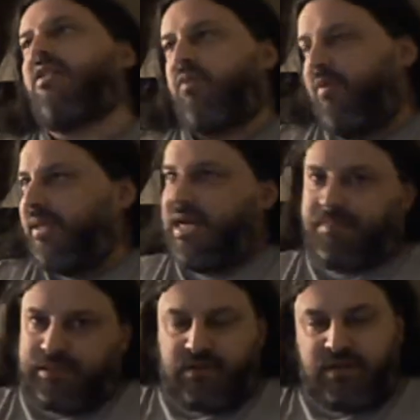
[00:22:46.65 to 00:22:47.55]
It will be
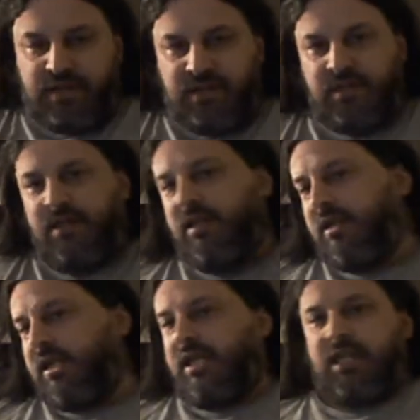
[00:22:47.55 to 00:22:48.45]
uploaded
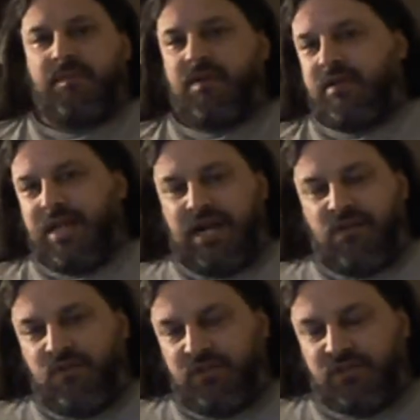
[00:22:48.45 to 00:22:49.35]
in about an
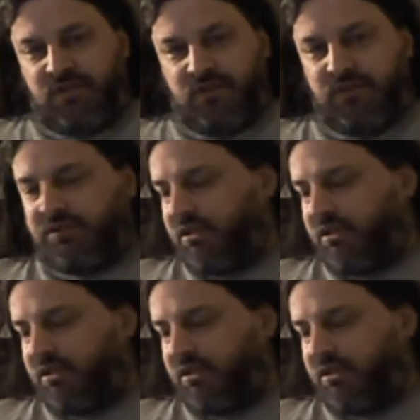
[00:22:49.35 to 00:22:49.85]
hour or so.